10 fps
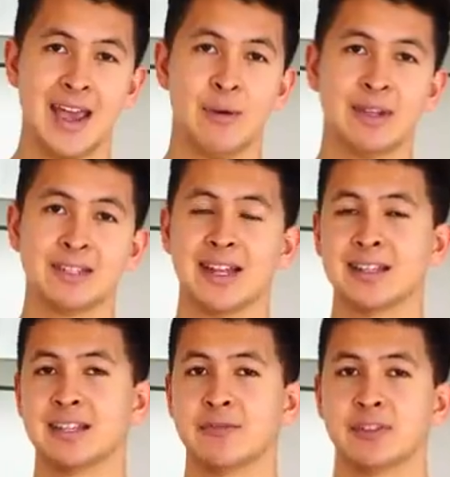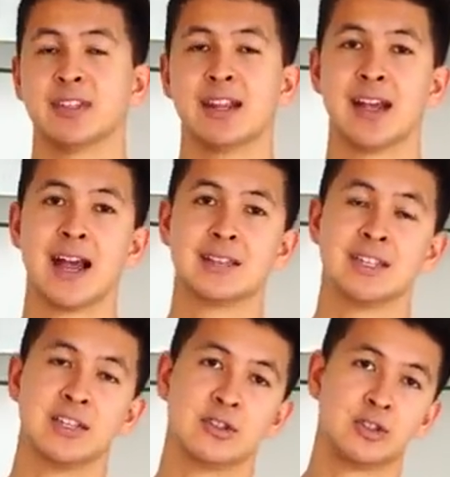Anyways, that is it for today, guys.
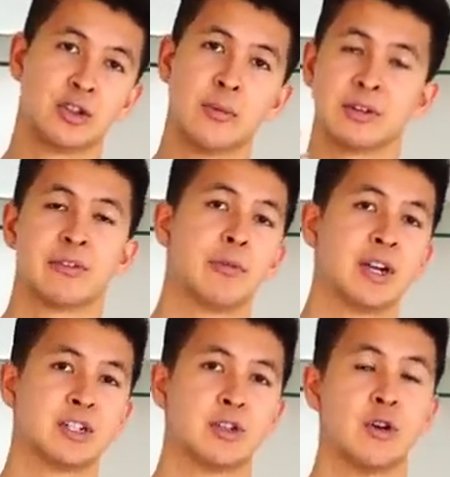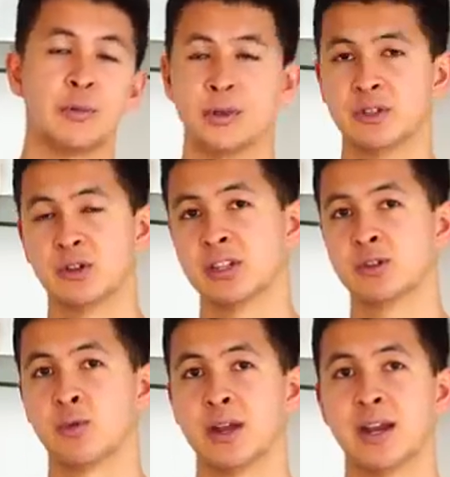Thank you so much for watching. Hope you enjoyed
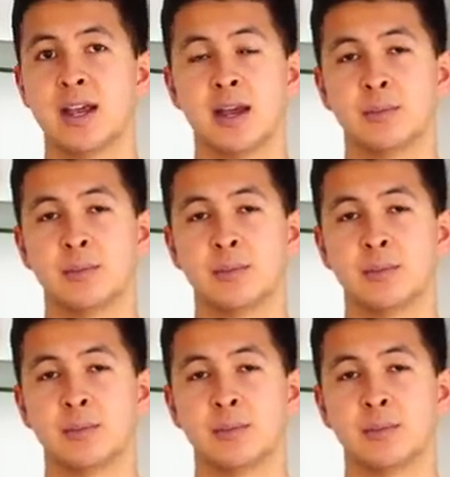this one.